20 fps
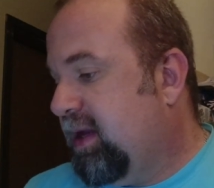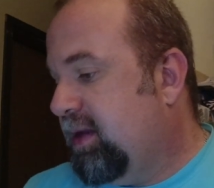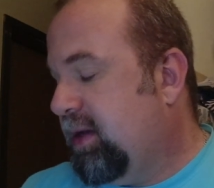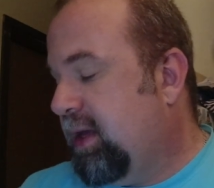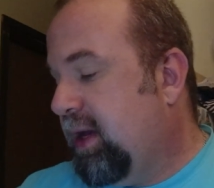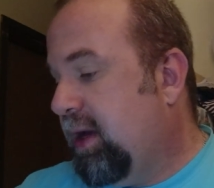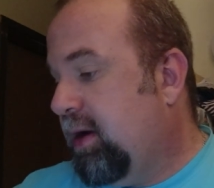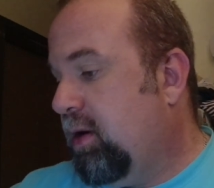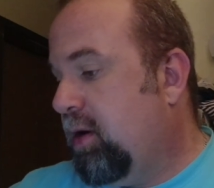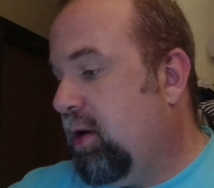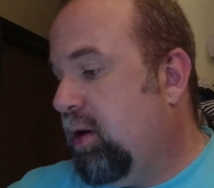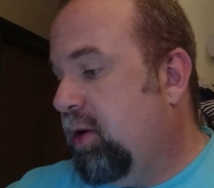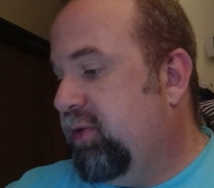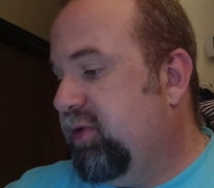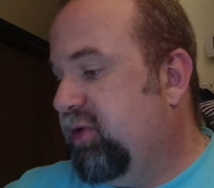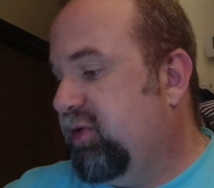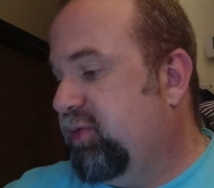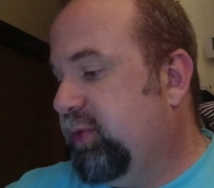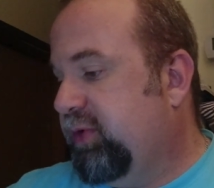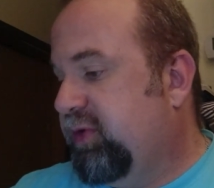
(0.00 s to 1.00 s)
Now, on
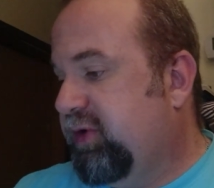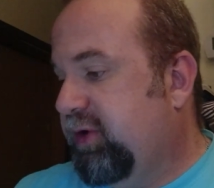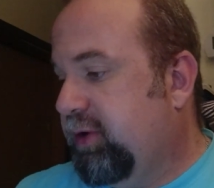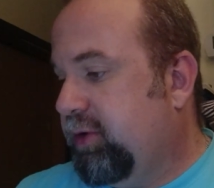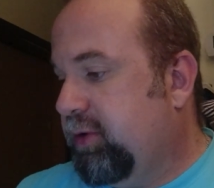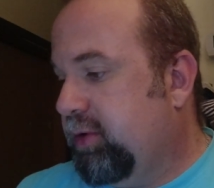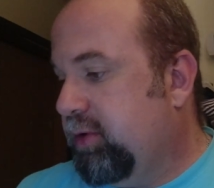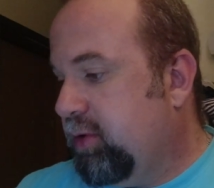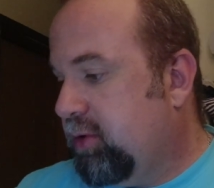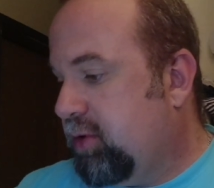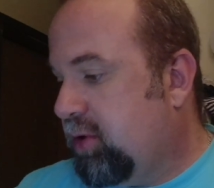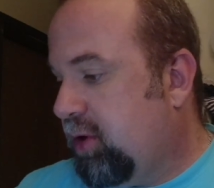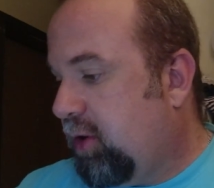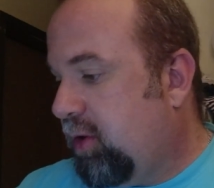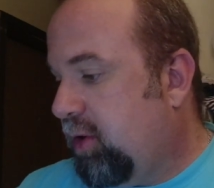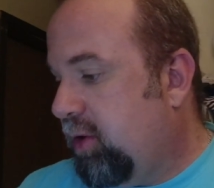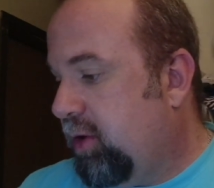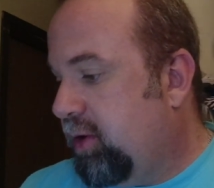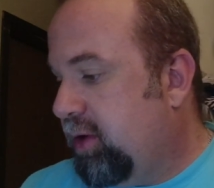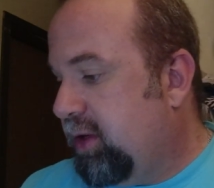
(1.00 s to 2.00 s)
this particular
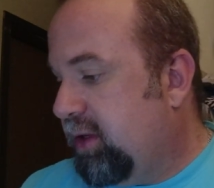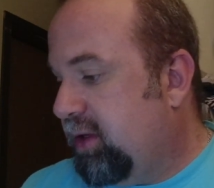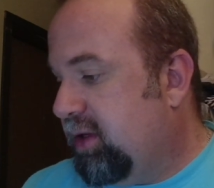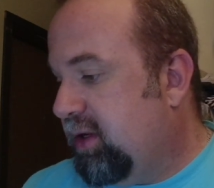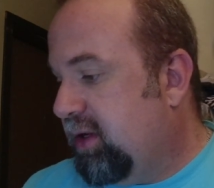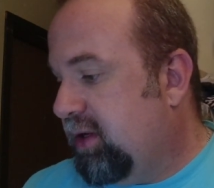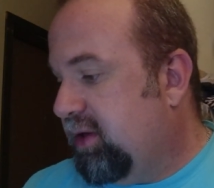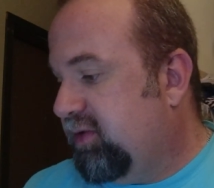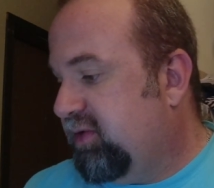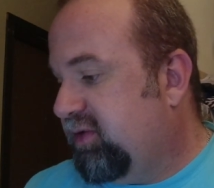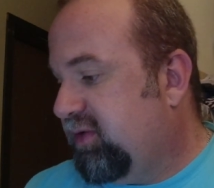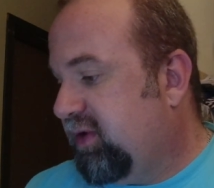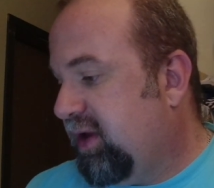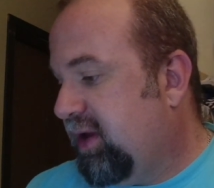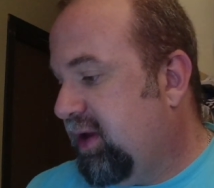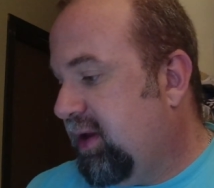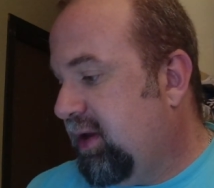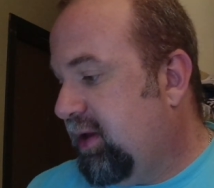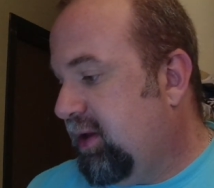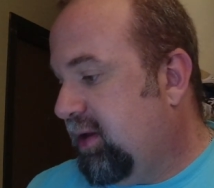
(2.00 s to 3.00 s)
card, it does
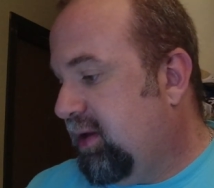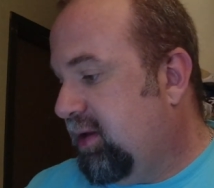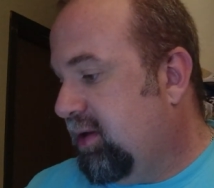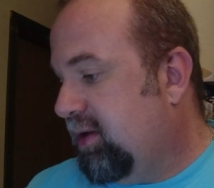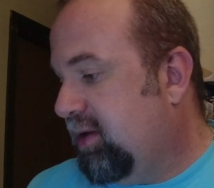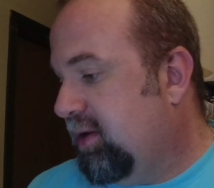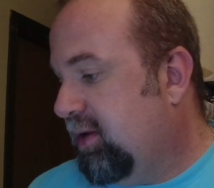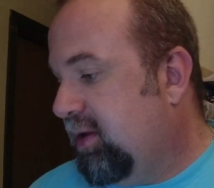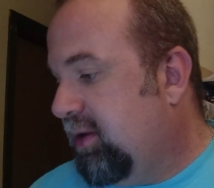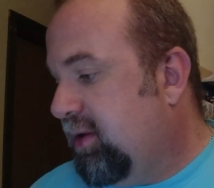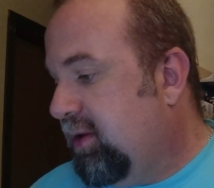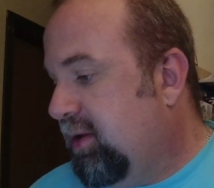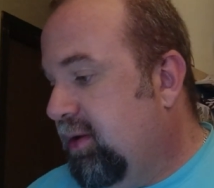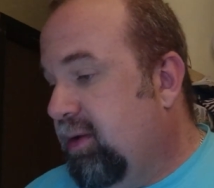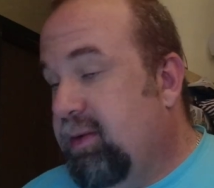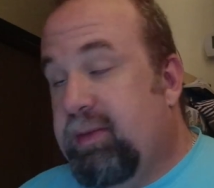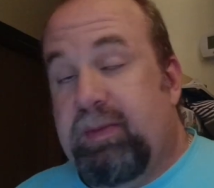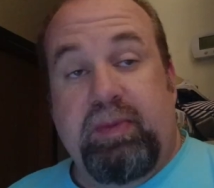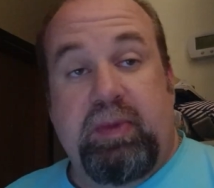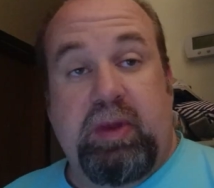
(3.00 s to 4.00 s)
say
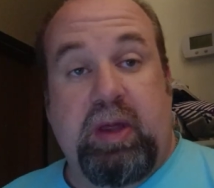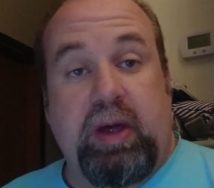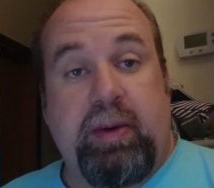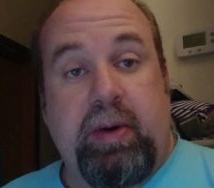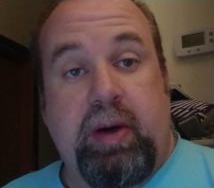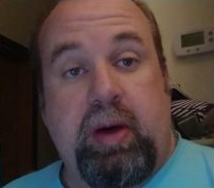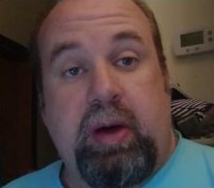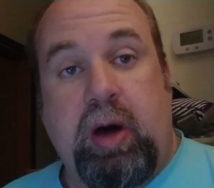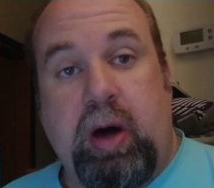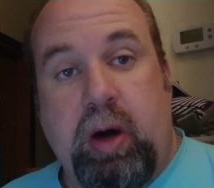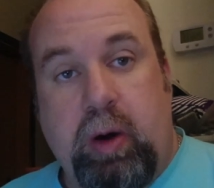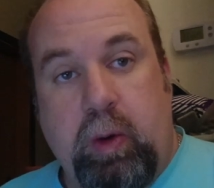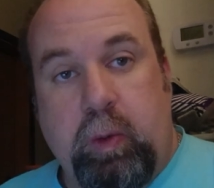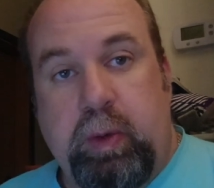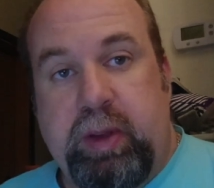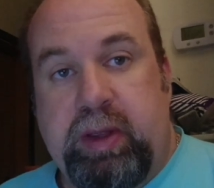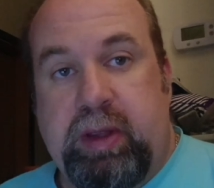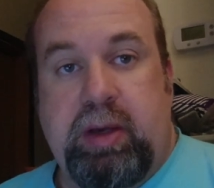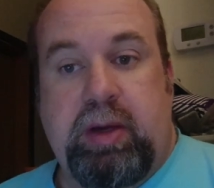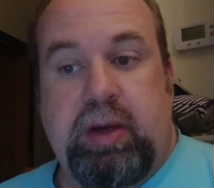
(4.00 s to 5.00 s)
the
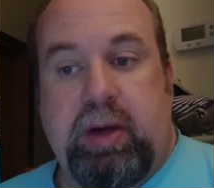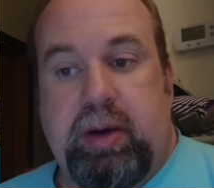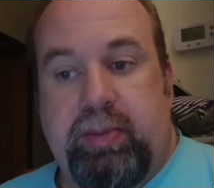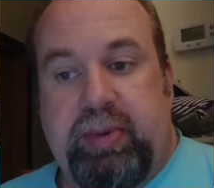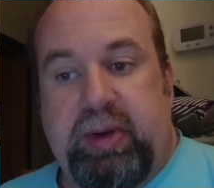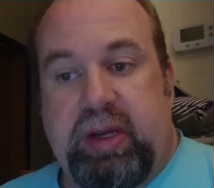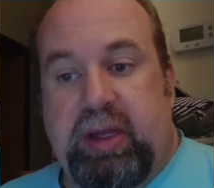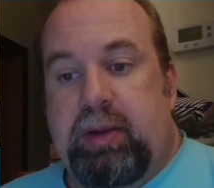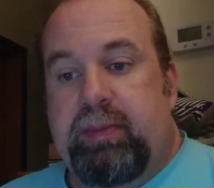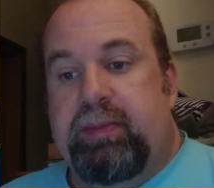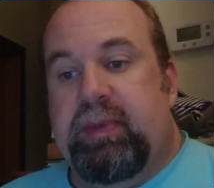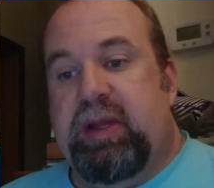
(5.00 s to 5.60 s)
holding company.